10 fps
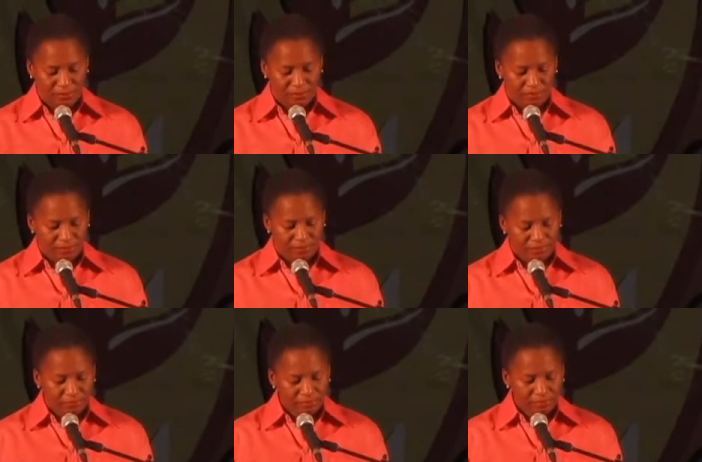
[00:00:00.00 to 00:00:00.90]

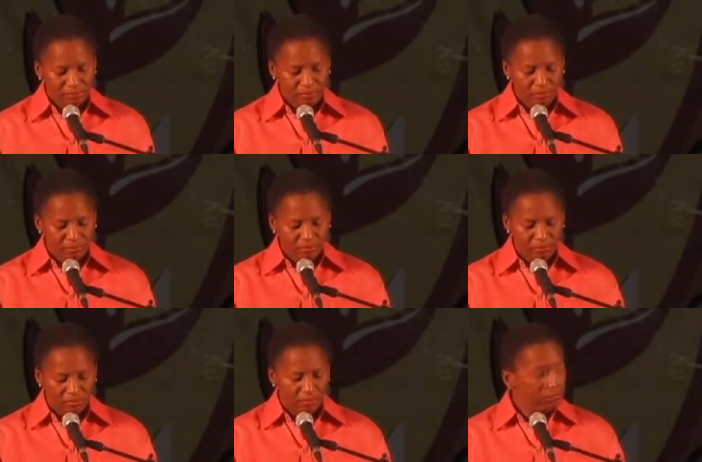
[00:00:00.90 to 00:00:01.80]

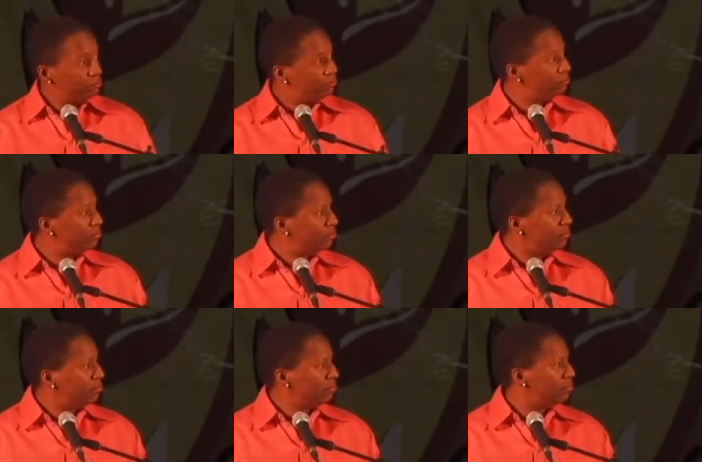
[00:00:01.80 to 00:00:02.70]

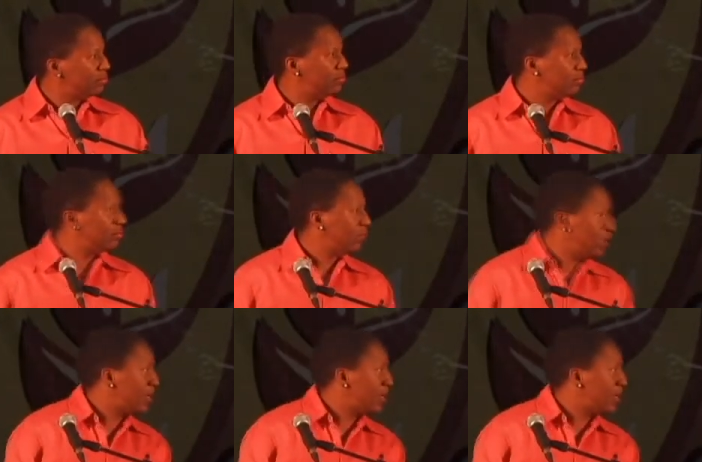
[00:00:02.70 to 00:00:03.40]
(no one is talking)